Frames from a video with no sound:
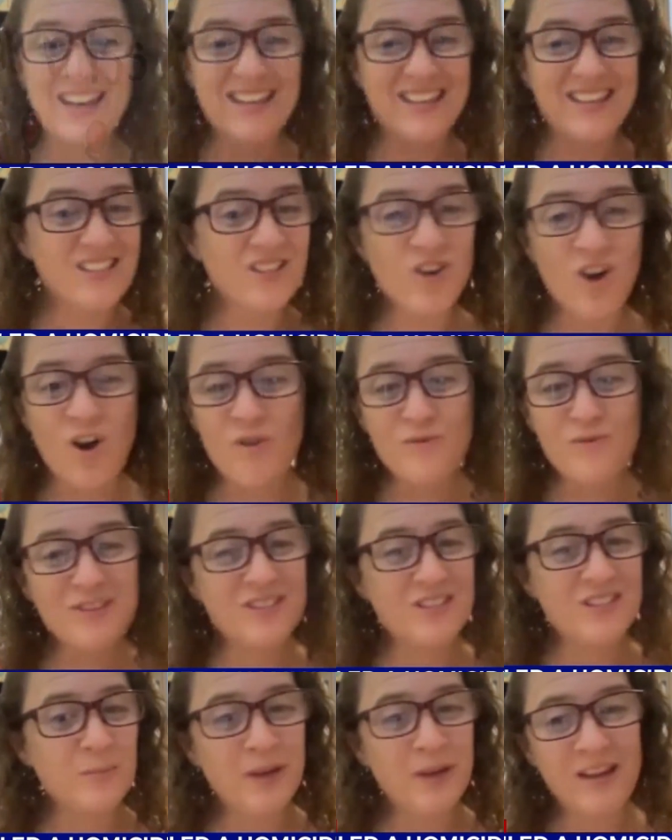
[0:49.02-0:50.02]
isn't
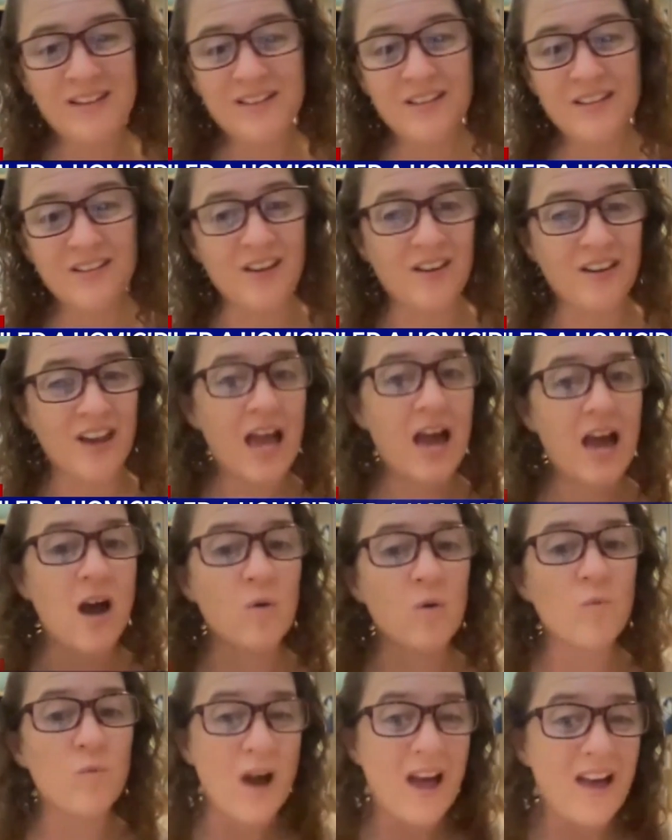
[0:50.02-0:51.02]
always dependent on
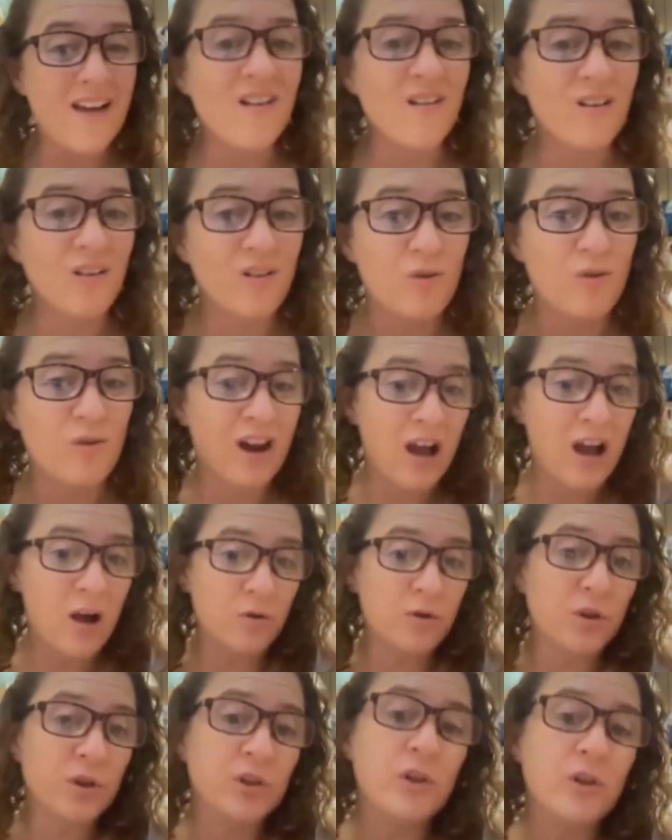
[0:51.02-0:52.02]
how well or
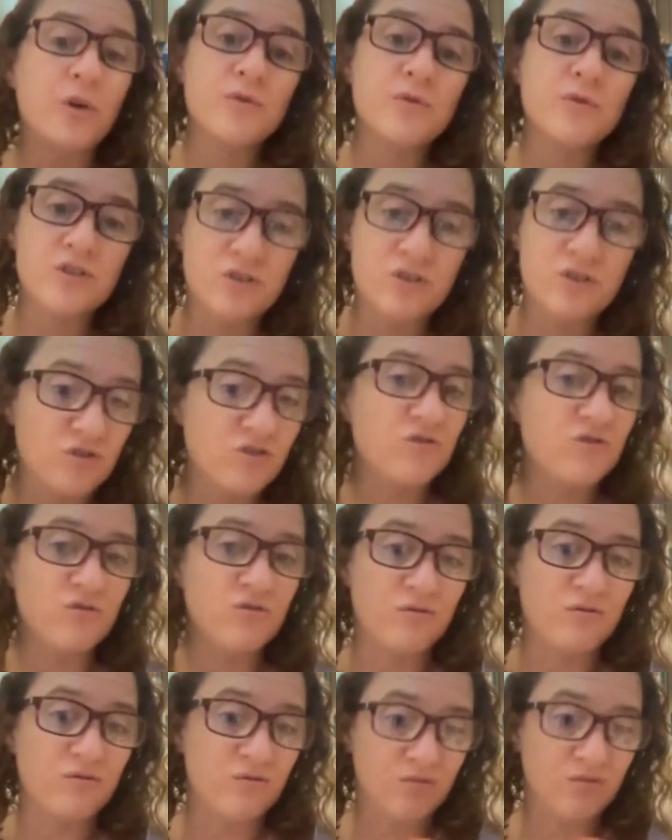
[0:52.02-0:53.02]
how close the
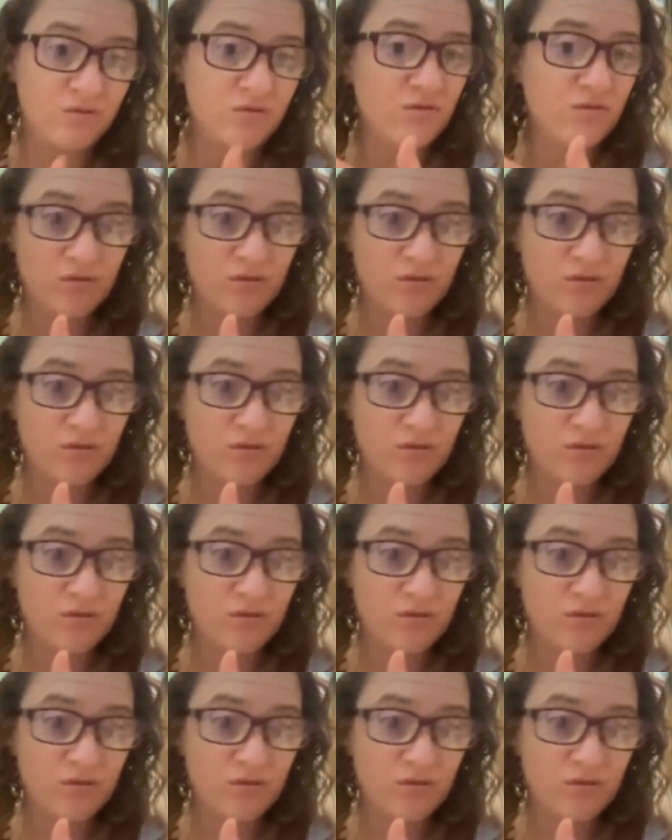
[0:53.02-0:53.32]
student